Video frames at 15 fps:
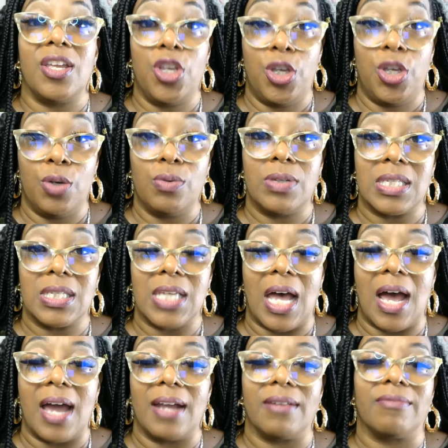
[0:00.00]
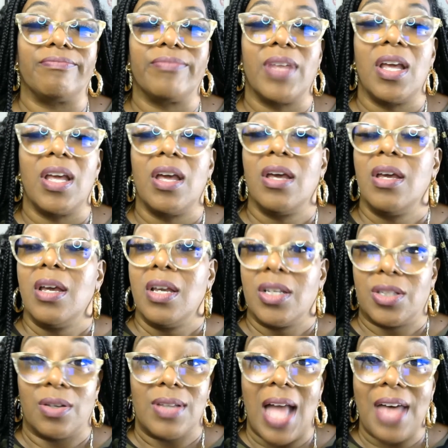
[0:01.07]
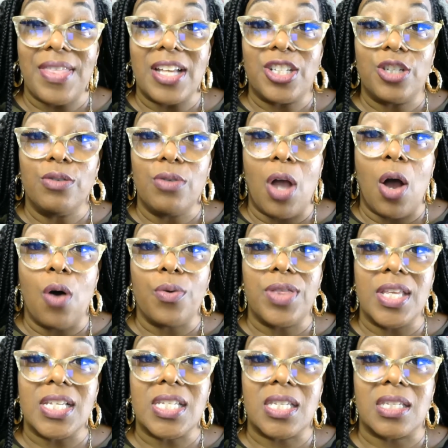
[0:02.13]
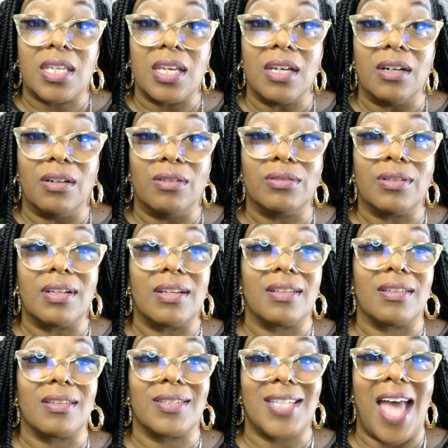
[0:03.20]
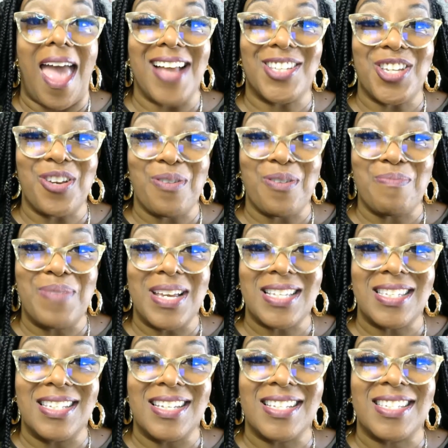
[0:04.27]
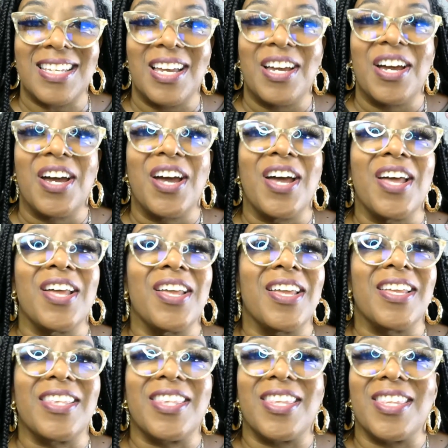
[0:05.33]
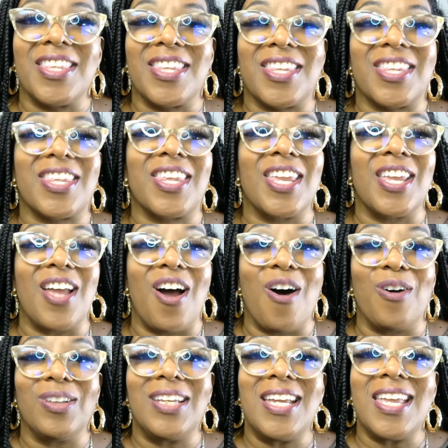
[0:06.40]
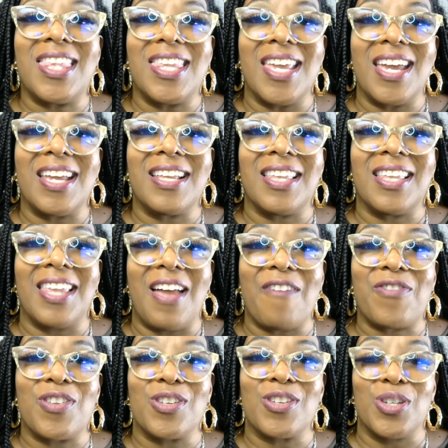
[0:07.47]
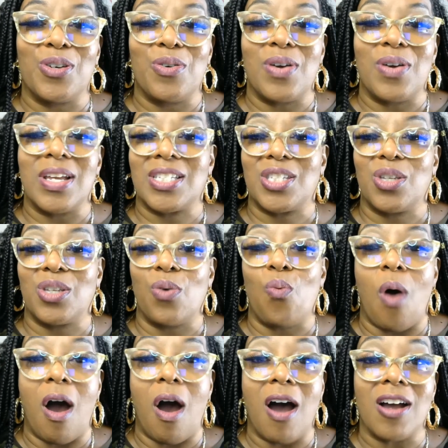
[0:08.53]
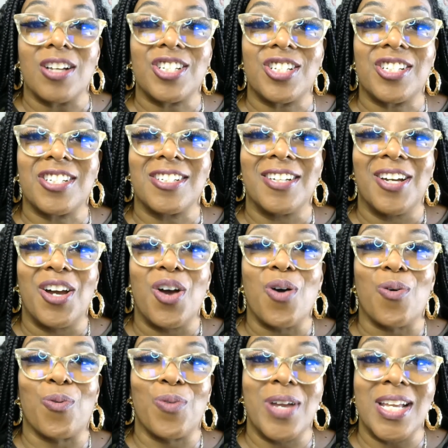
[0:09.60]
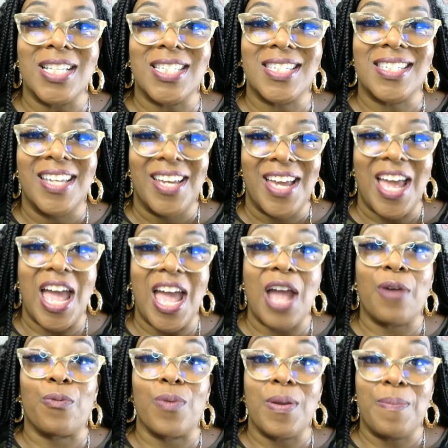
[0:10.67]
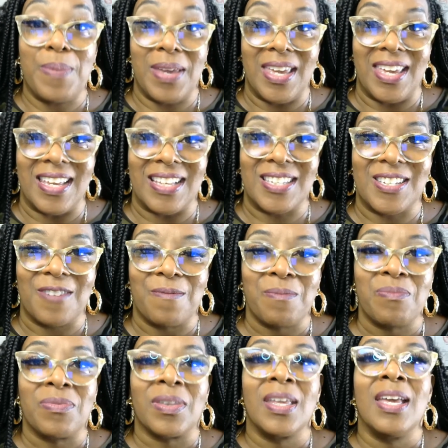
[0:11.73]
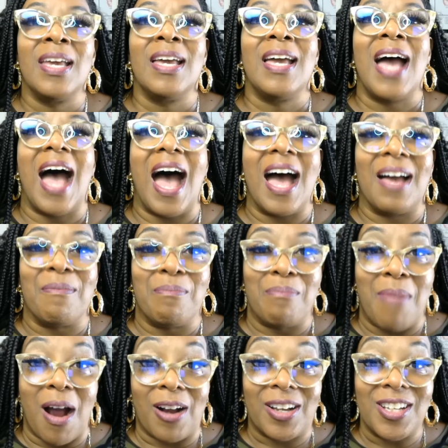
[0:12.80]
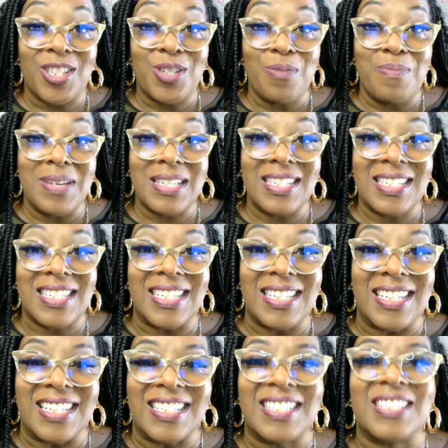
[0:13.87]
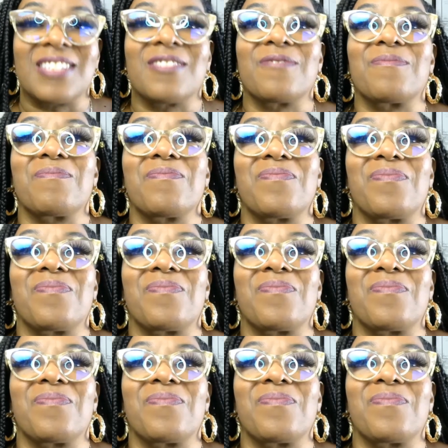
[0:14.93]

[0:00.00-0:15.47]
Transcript: You decide. So now that you know this skill to add to your business, the only thing left to do is to wash, rinse, and repeat. Market to businesses.